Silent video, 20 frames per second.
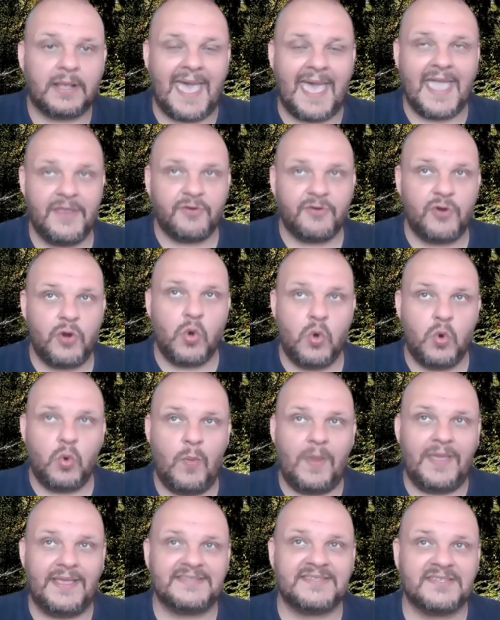Chiron
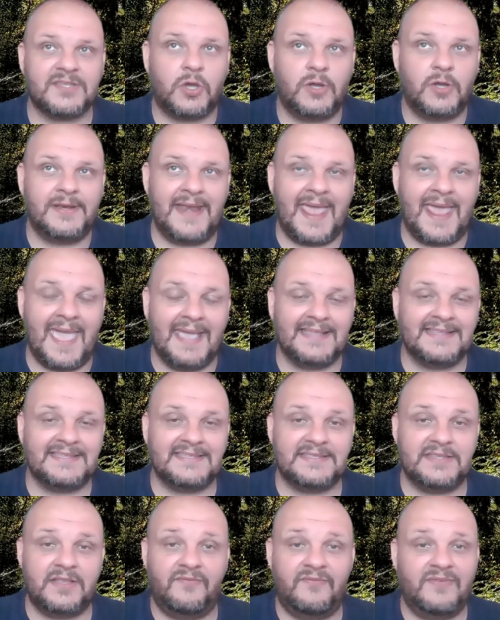always
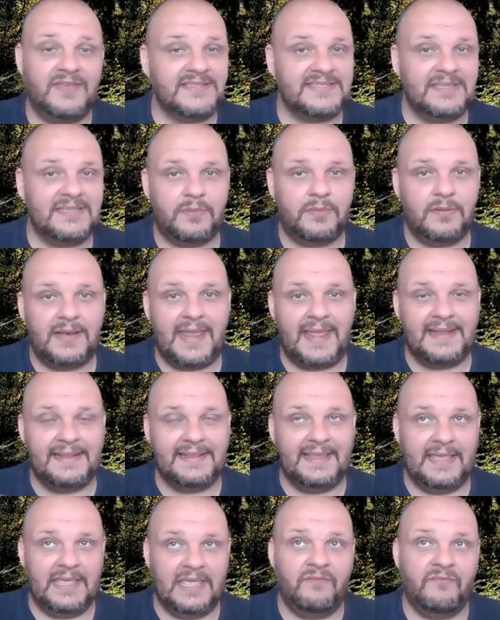connects the visible and the